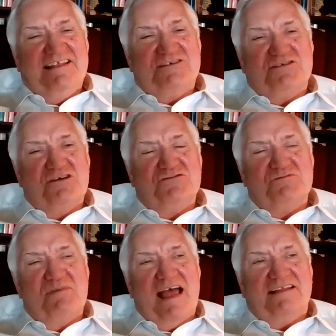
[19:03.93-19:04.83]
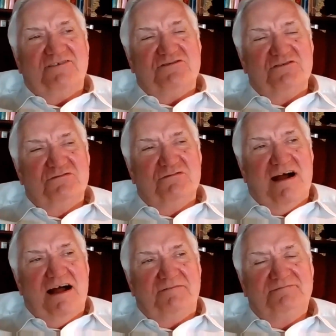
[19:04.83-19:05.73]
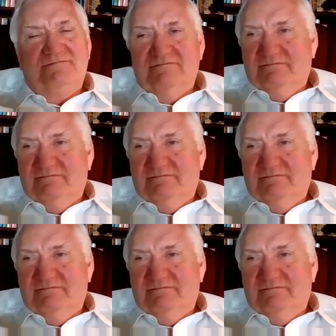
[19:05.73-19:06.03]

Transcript: This goes back to